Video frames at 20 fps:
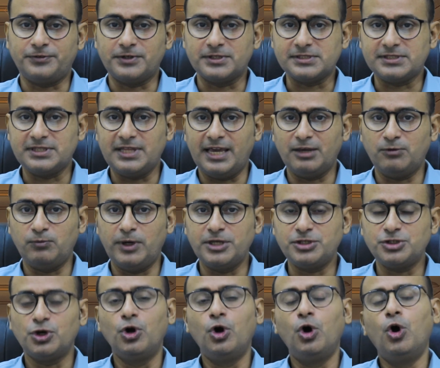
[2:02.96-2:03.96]
first
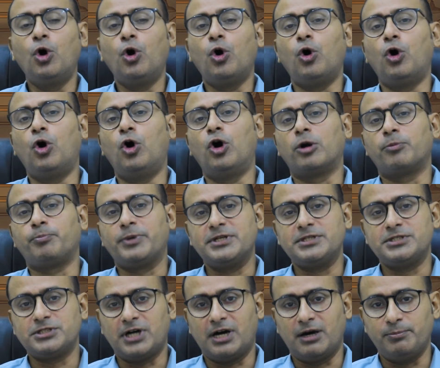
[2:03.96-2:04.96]
language, or
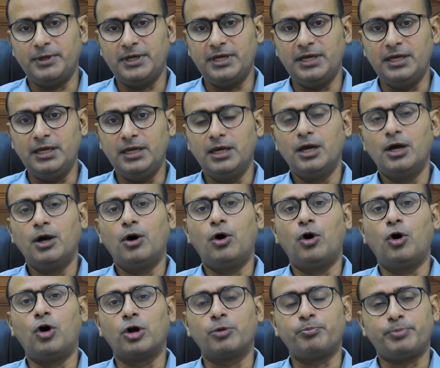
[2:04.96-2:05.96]
Punjabi,
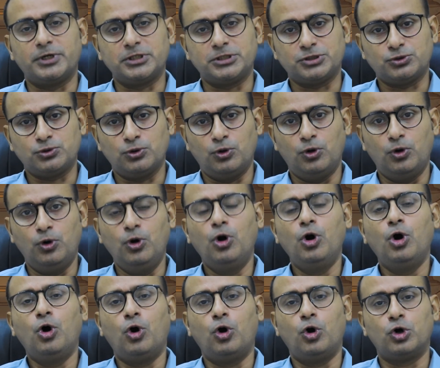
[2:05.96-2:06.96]
or
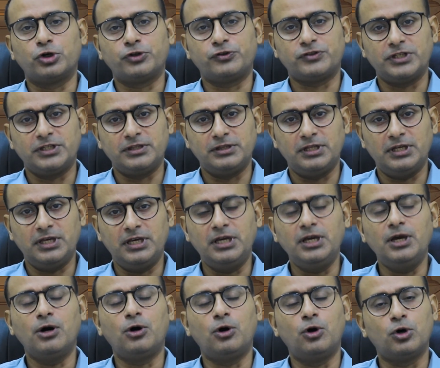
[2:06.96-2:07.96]
Pashto, or
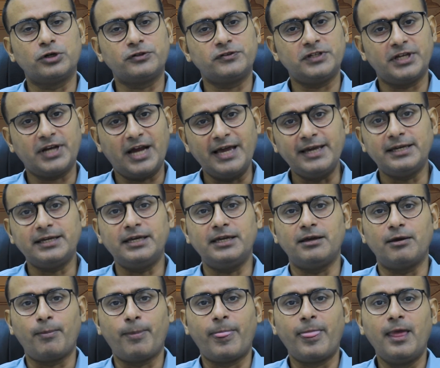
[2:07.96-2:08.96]
Sindhi, or
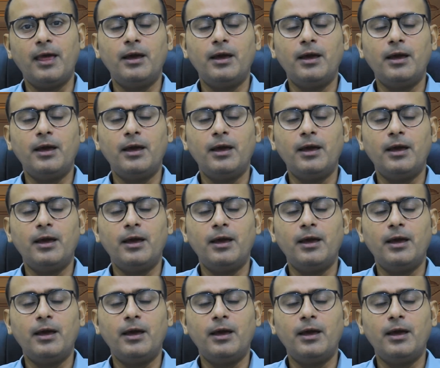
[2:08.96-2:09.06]
Seraiki.